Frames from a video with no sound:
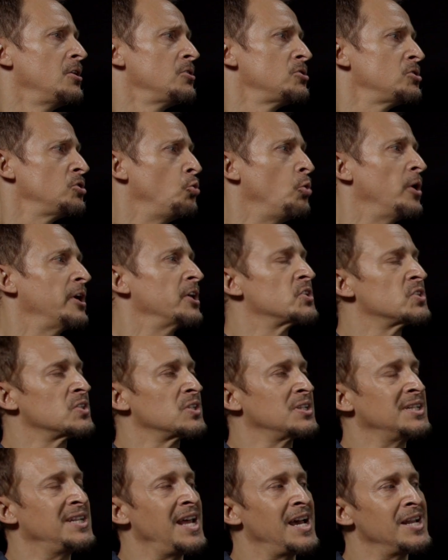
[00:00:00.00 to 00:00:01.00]
to what
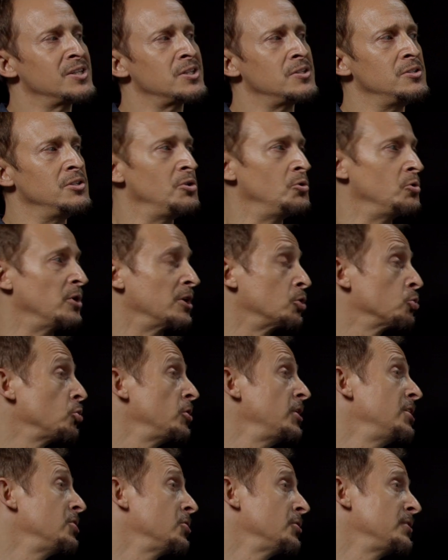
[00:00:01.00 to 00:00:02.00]
extent do you
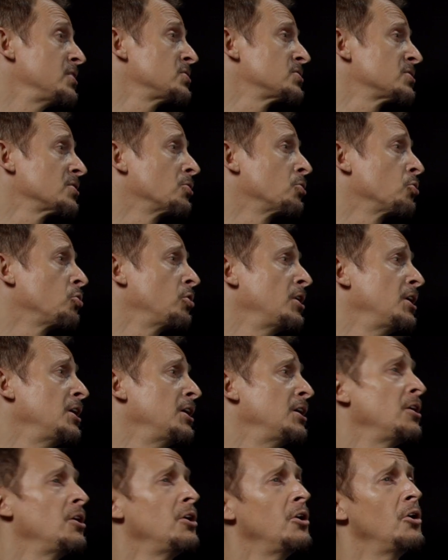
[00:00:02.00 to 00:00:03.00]
agree or
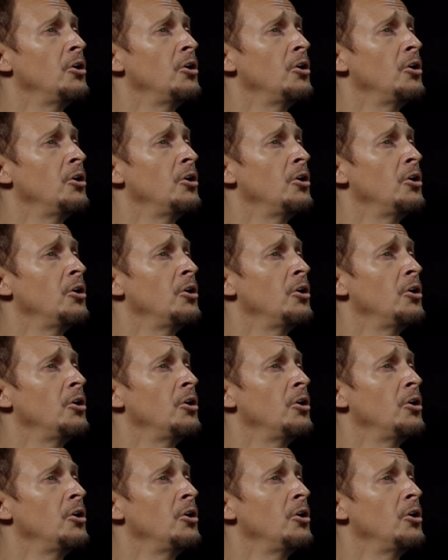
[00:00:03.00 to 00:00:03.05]
disagree?